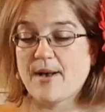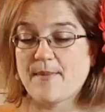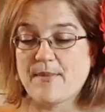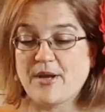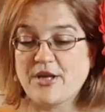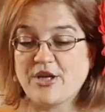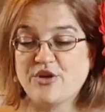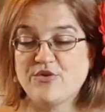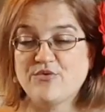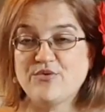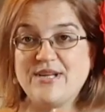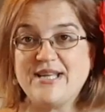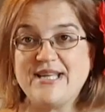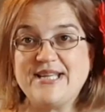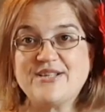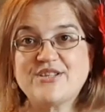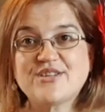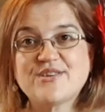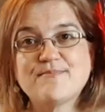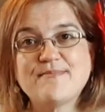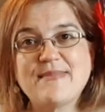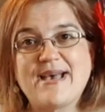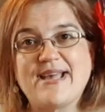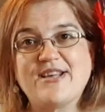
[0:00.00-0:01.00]
you need
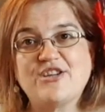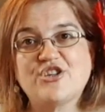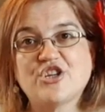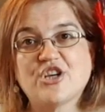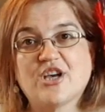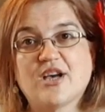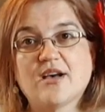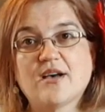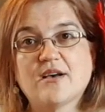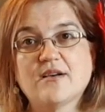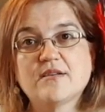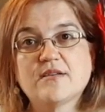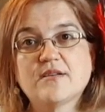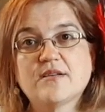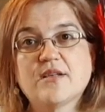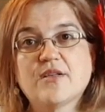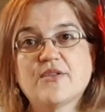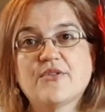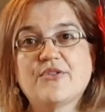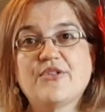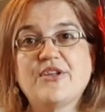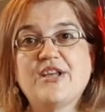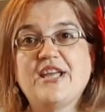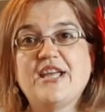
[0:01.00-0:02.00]
to measure
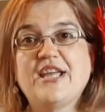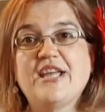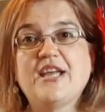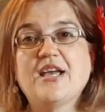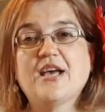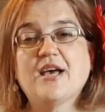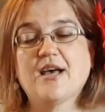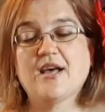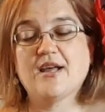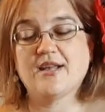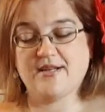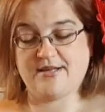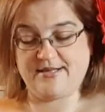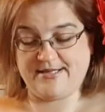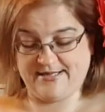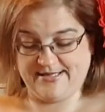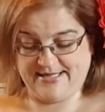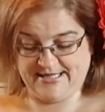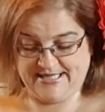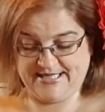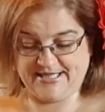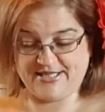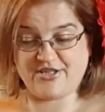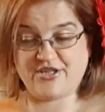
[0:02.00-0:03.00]
the
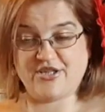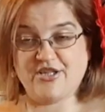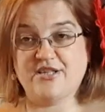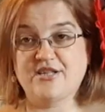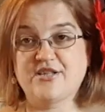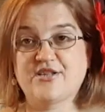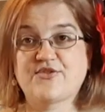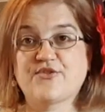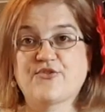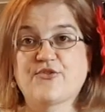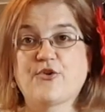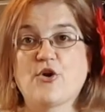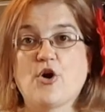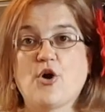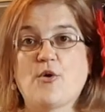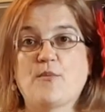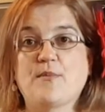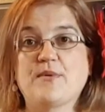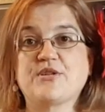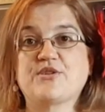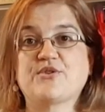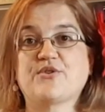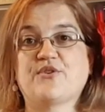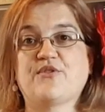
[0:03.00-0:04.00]
distance from
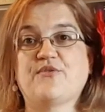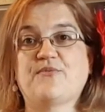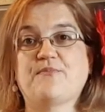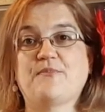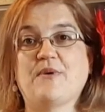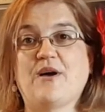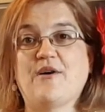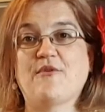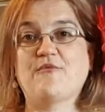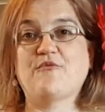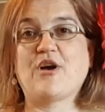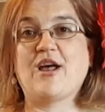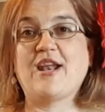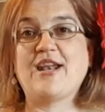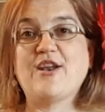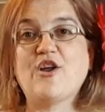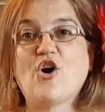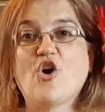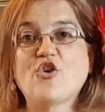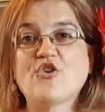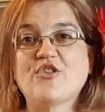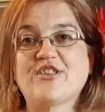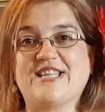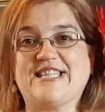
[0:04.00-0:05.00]
sort of
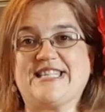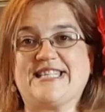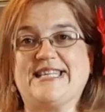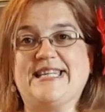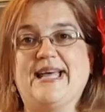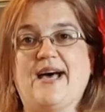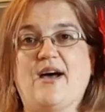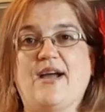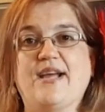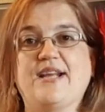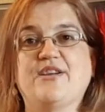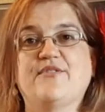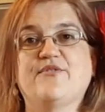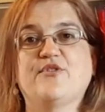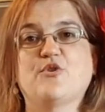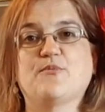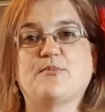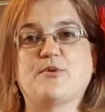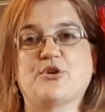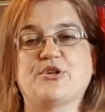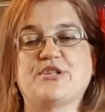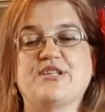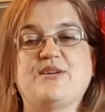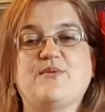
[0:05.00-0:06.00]
along this line of your
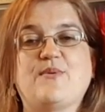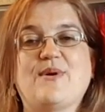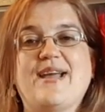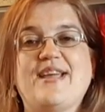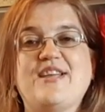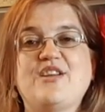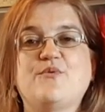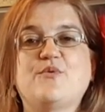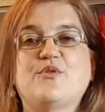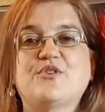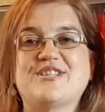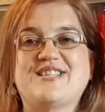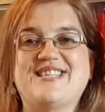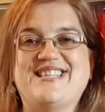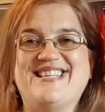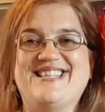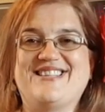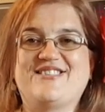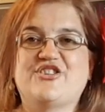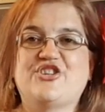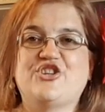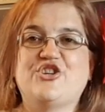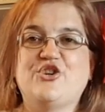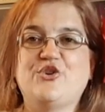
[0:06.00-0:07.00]
body where you want it
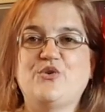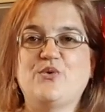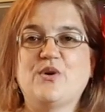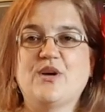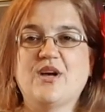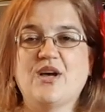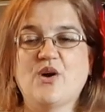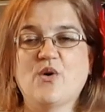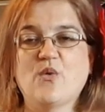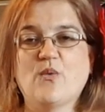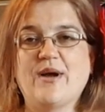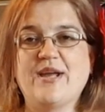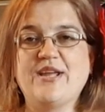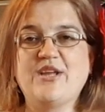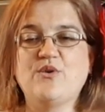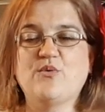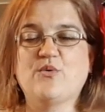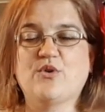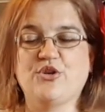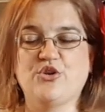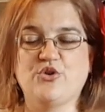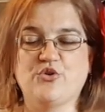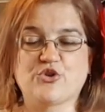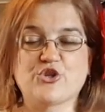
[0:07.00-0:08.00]
to, where you
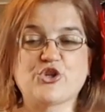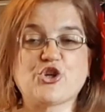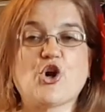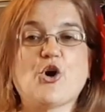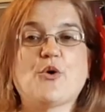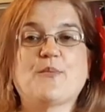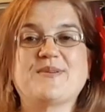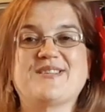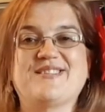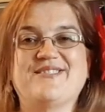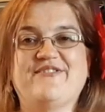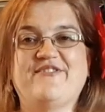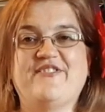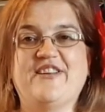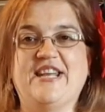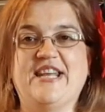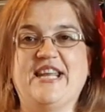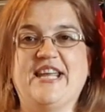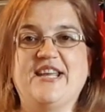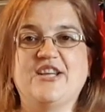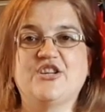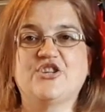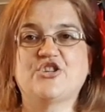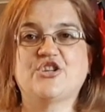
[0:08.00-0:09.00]
want your top to
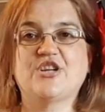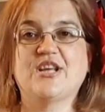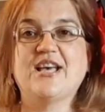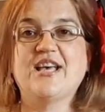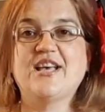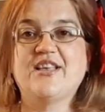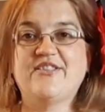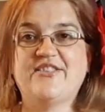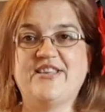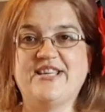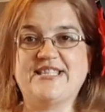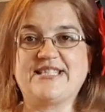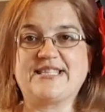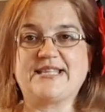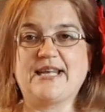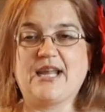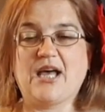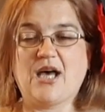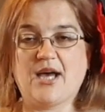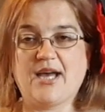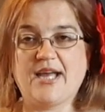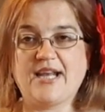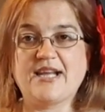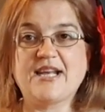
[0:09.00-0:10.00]
finish, this
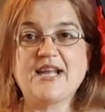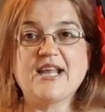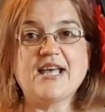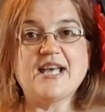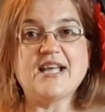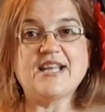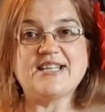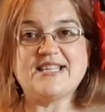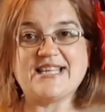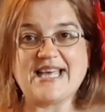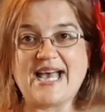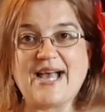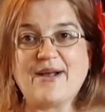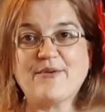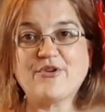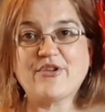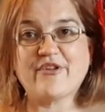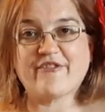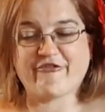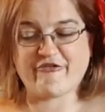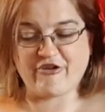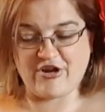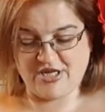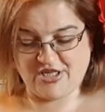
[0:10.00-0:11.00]
line down the
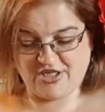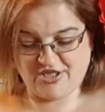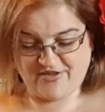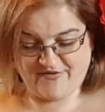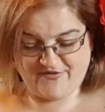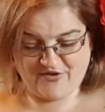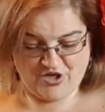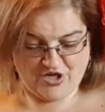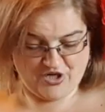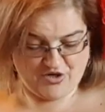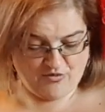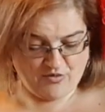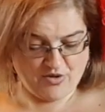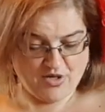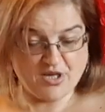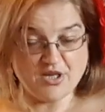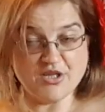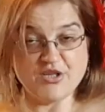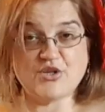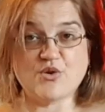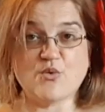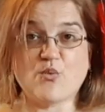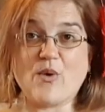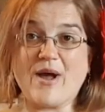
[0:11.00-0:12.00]
front of you
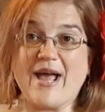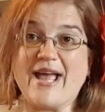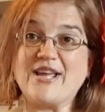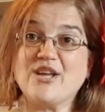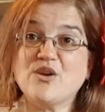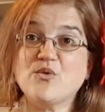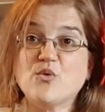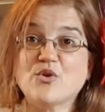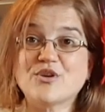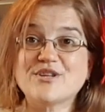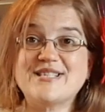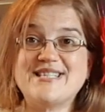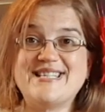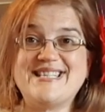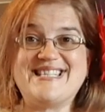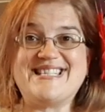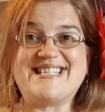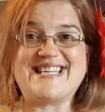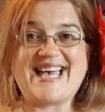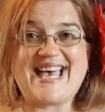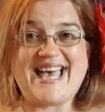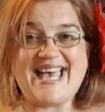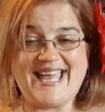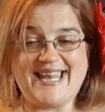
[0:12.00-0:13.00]
to where you want it
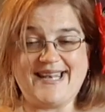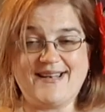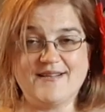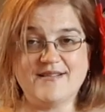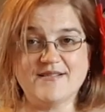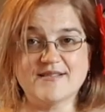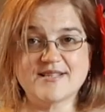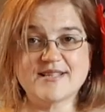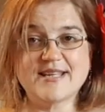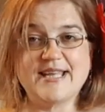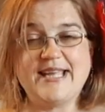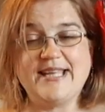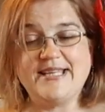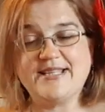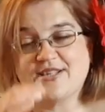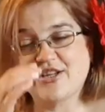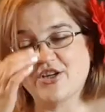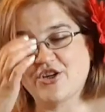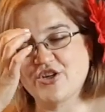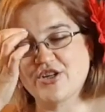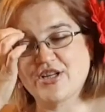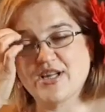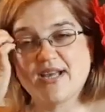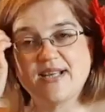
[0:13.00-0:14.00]
to end. It's a
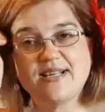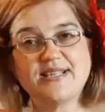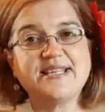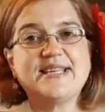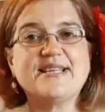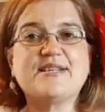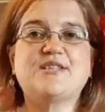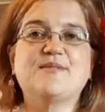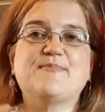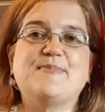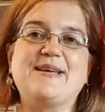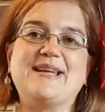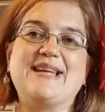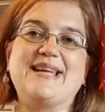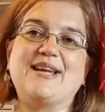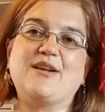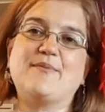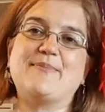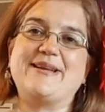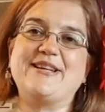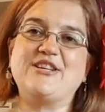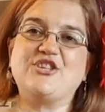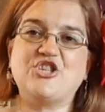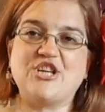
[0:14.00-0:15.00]
good idea to be a little
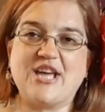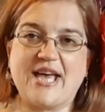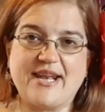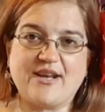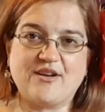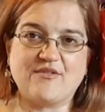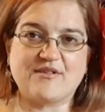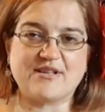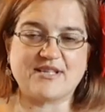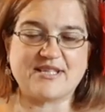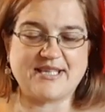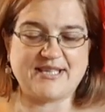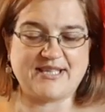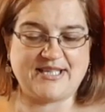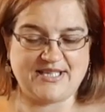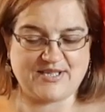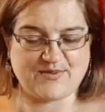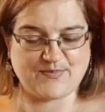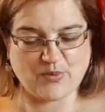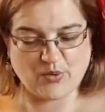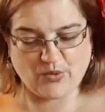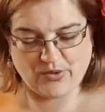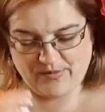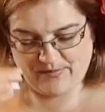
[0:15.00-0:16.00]
bit generous at this
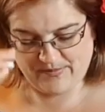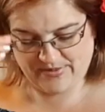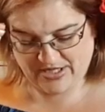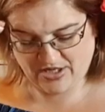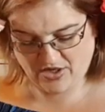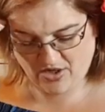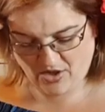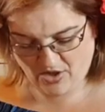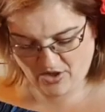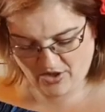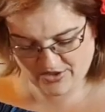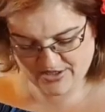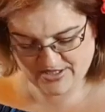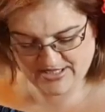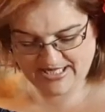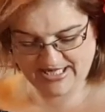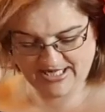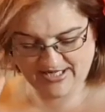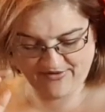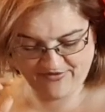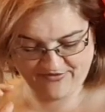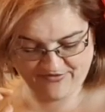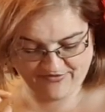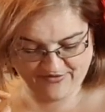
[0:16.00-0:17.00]
point, because
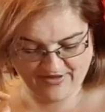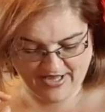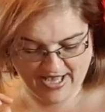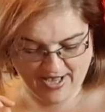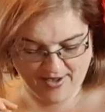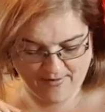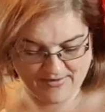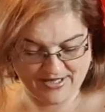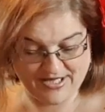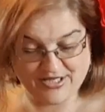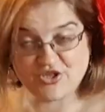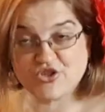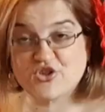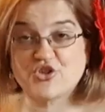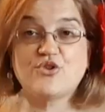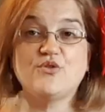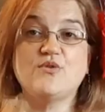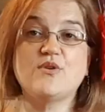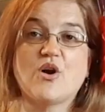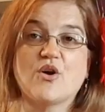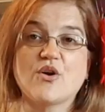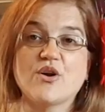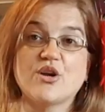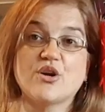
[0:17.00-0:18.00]
if it's too
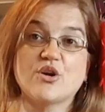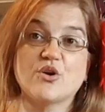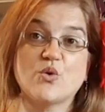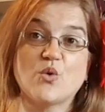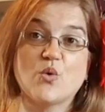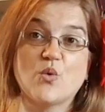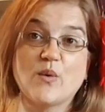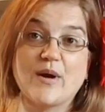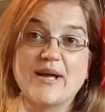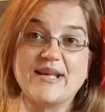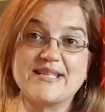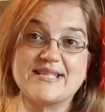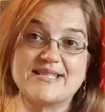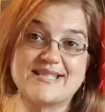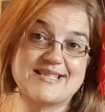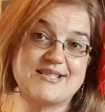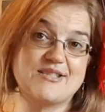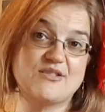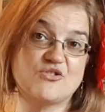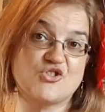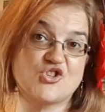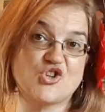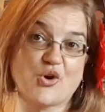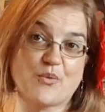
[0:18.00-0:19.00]
long you can always
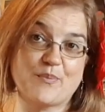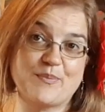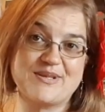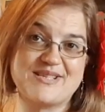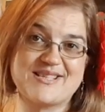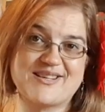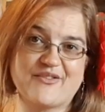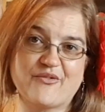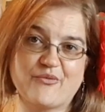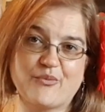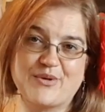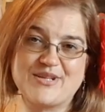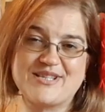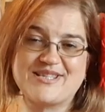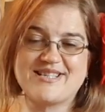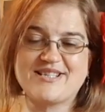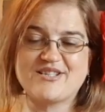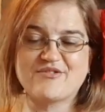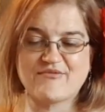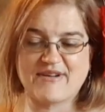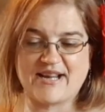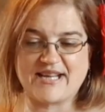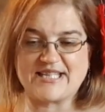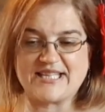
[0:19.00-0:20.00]
chop it off once
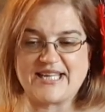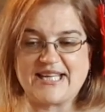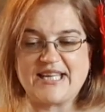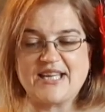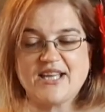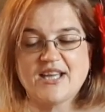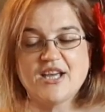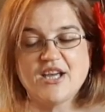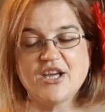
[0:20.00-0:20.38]
it's ready.